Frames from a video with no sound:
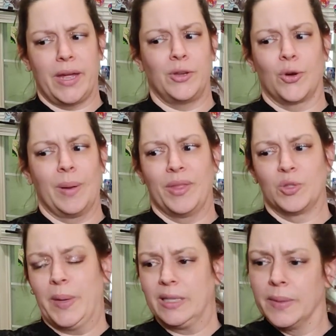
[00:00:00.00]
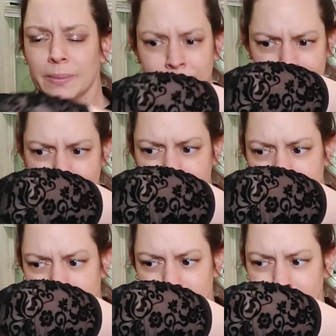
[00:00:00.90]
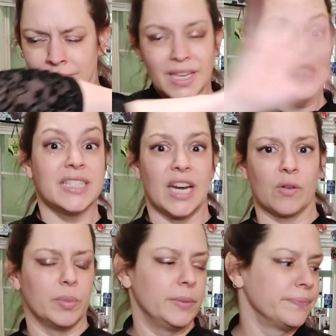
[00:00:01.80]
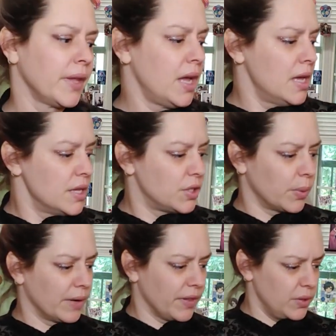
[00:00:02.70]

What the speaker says: and your grandmother's basement. It's terrible. So whatever